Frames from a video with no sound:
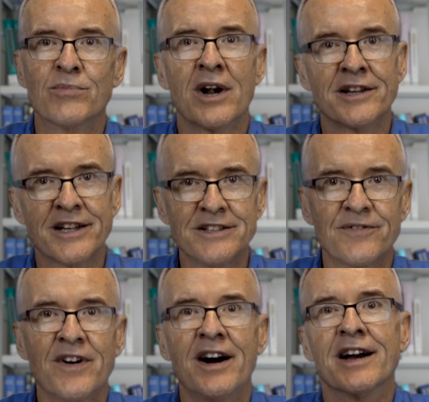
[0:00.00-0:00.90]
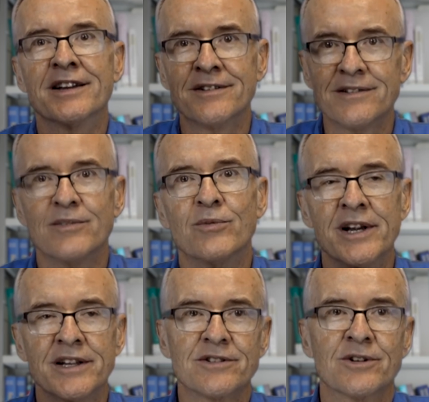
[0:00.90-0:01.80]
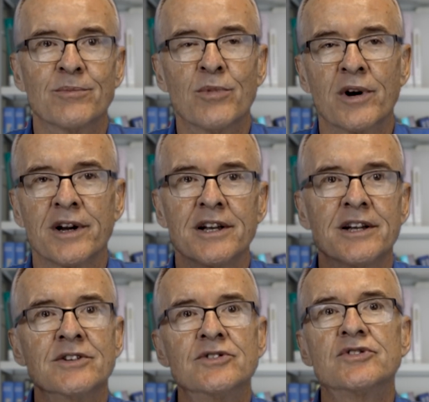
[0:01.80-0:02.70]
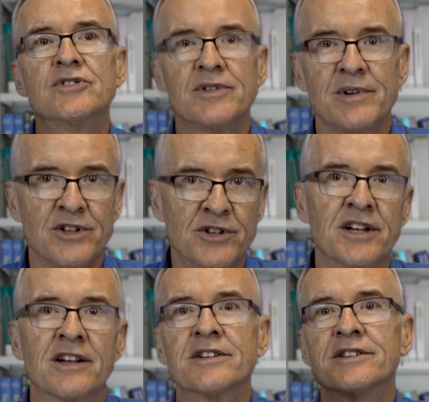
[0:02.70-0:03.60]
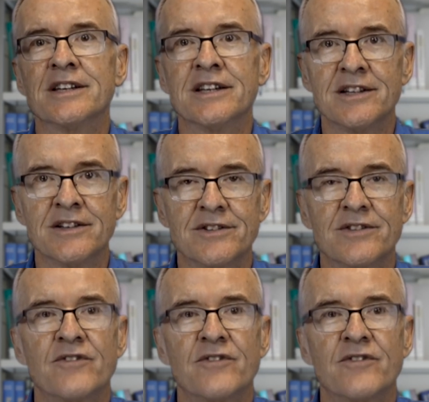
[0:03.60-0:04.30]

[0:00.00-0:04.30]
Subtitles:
broadly defined, rent or mortgage, utilities,